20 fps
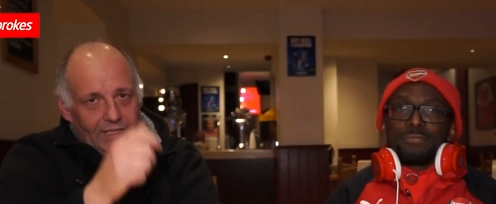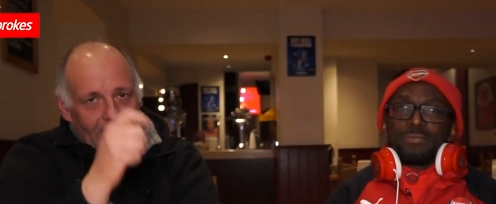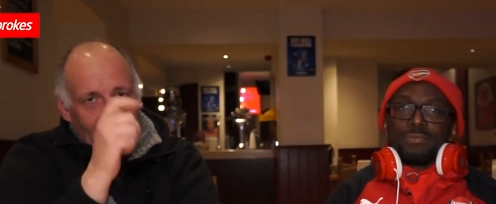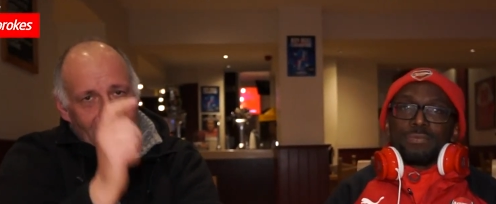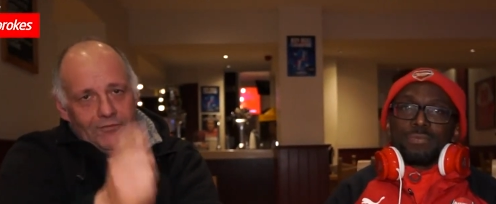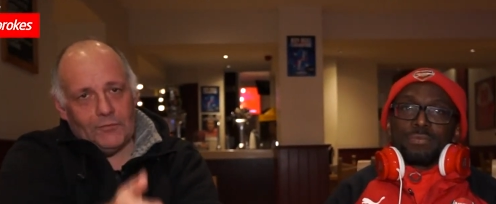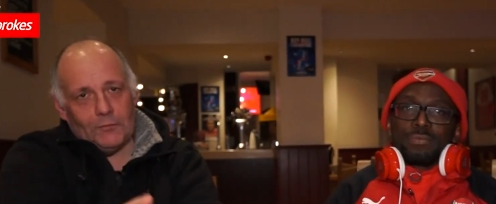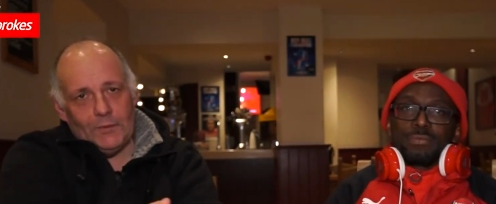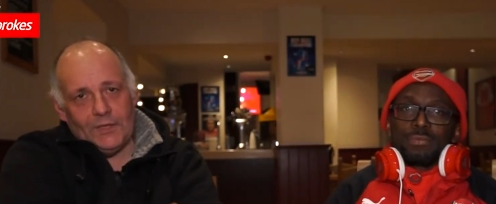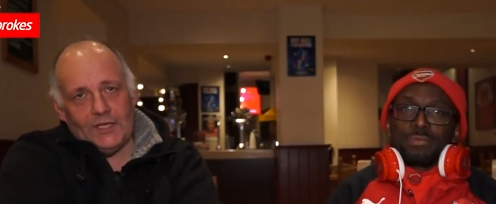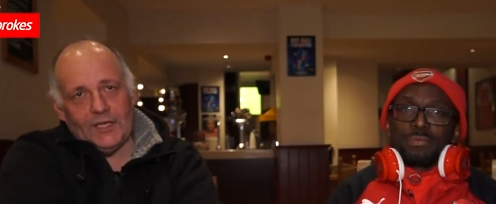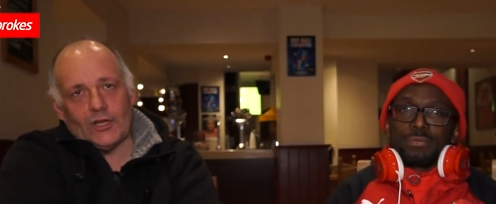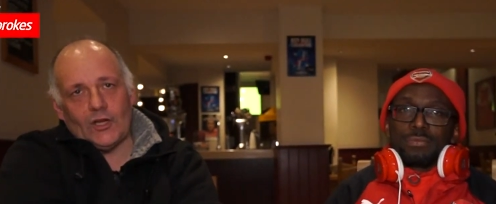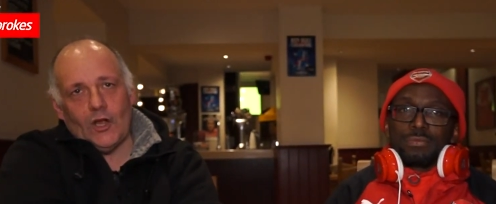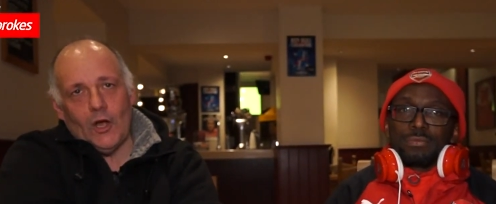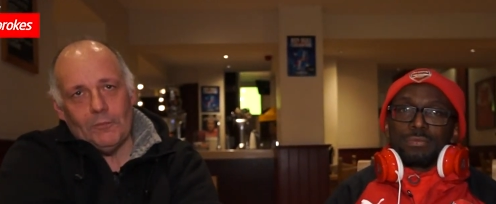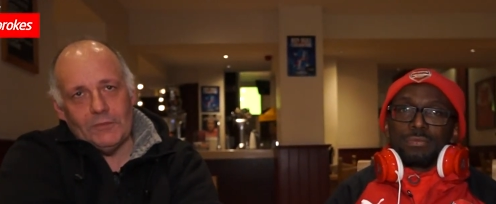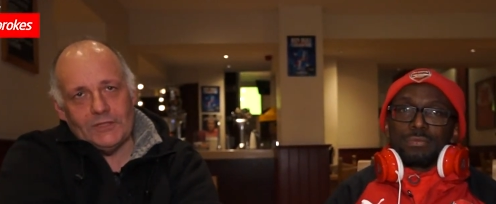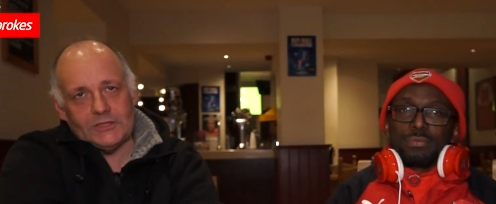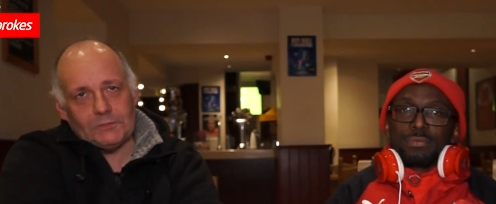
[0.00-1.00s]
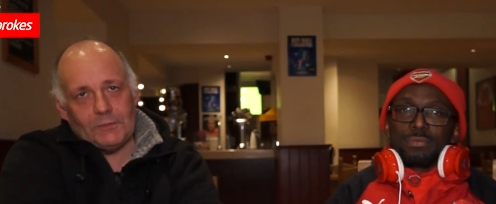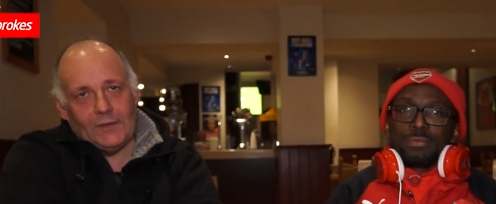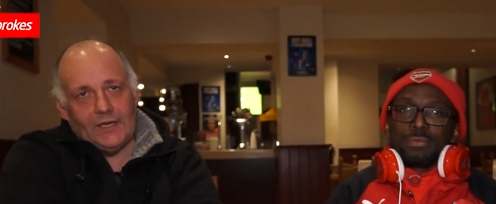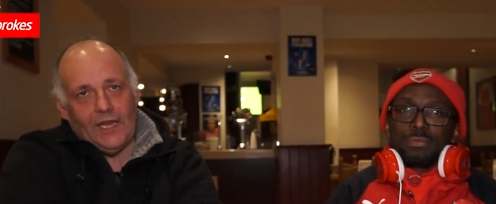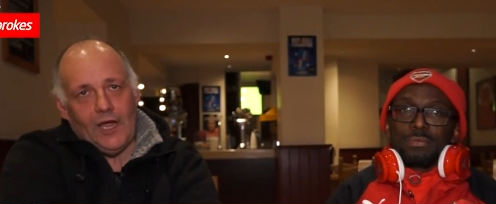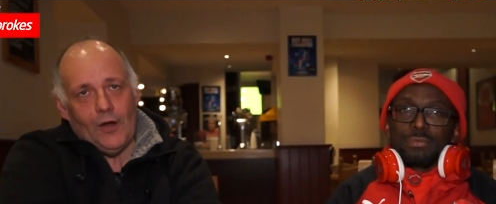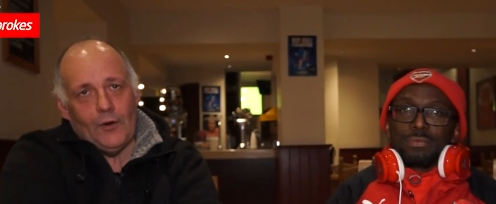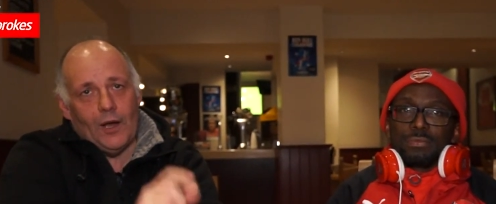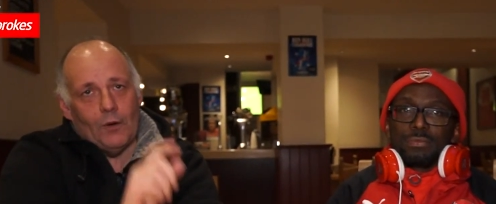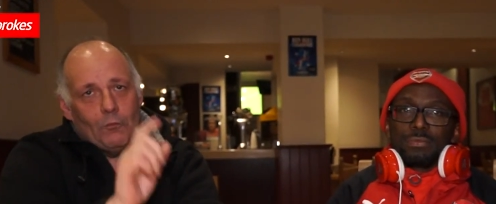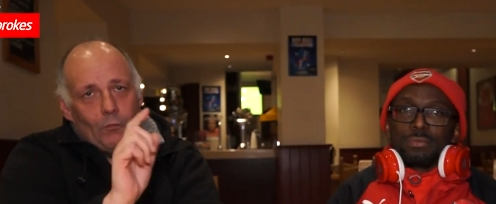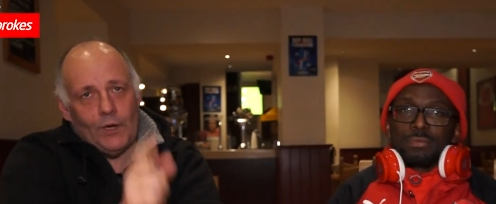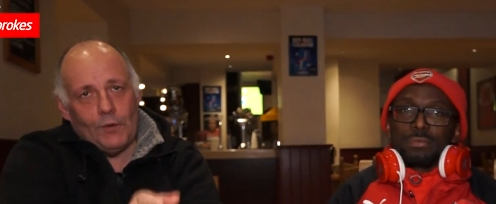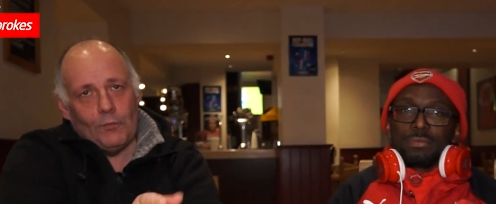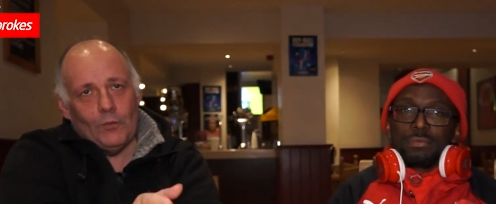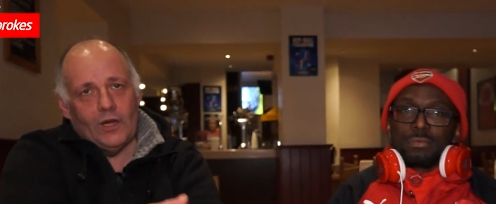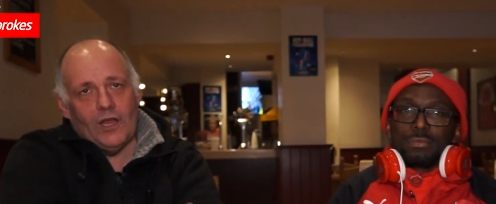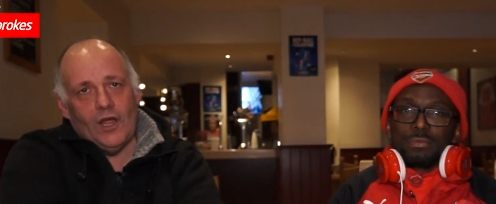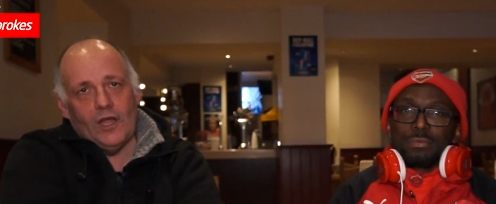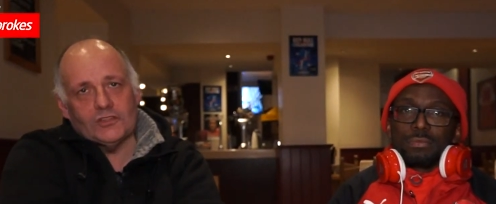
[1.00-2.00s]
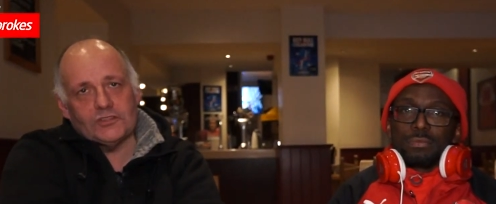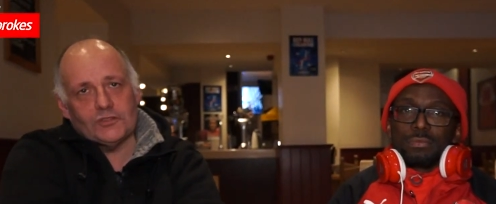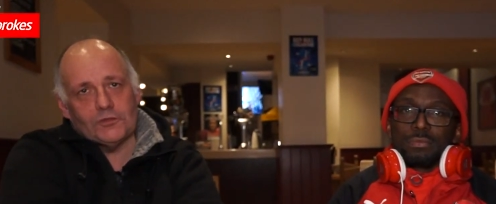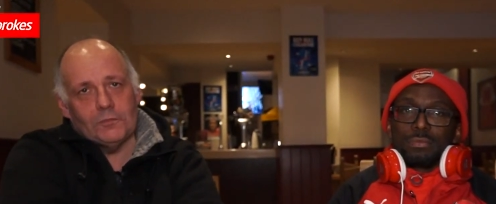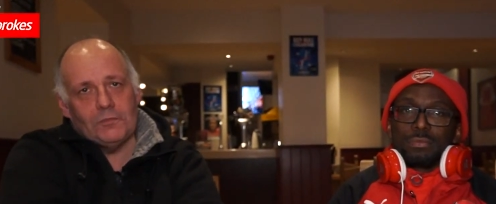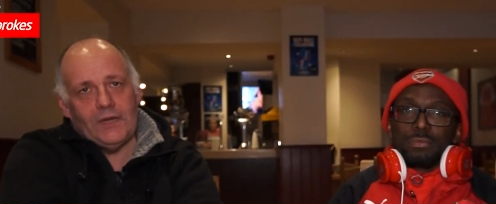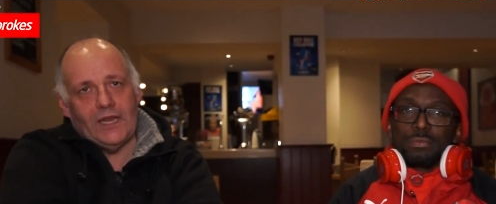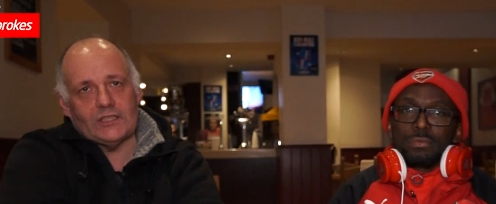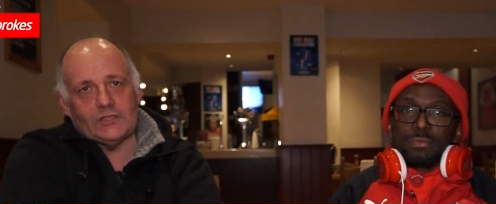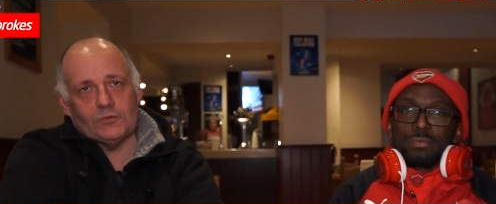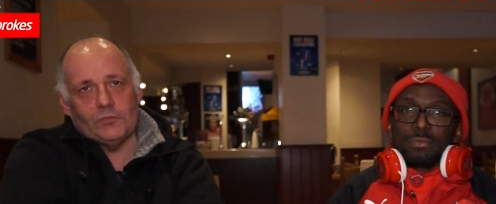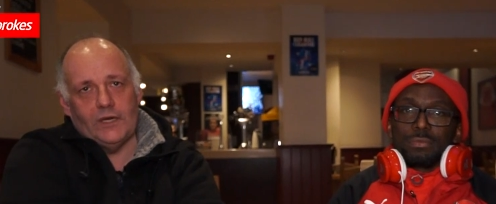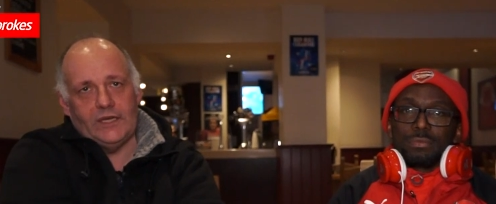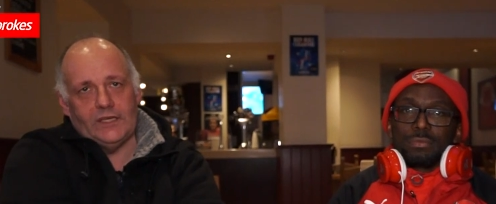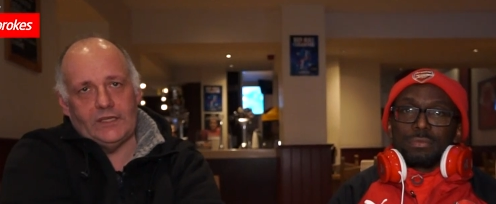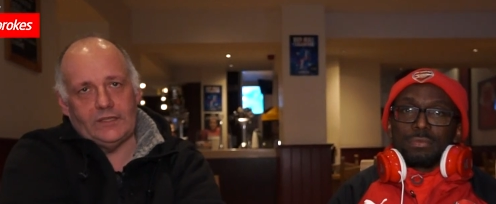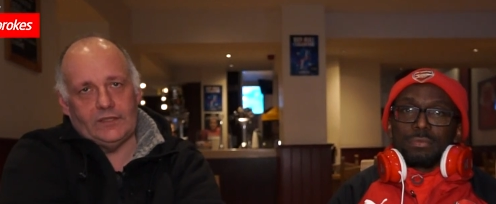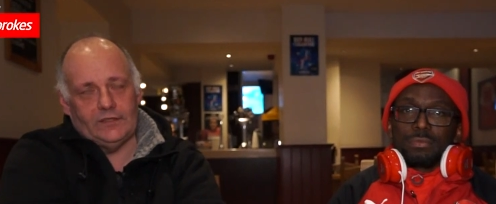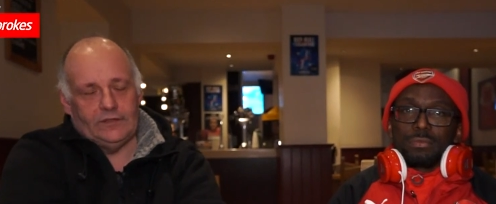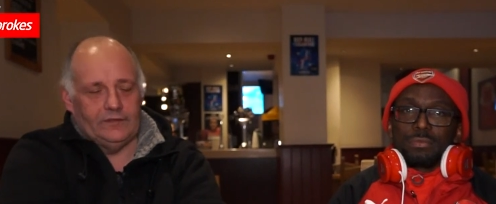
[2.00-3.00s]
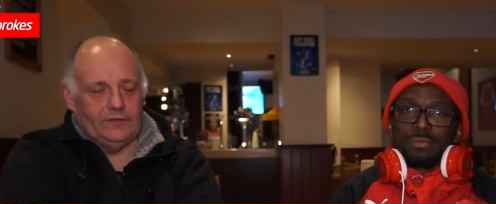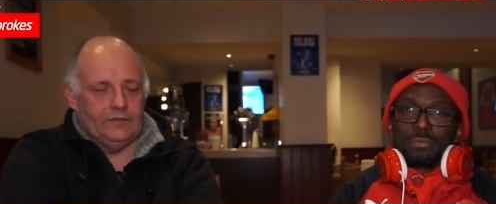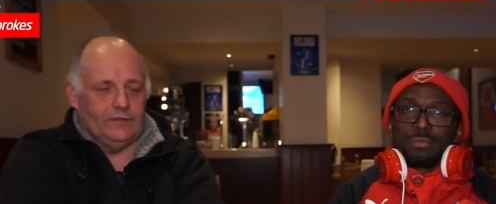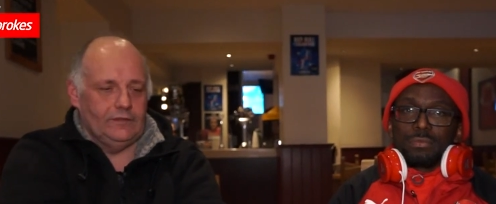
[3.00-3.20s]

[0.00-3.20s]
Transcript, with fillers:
Speaker 1: leave them in the comments below and we will answer them next week.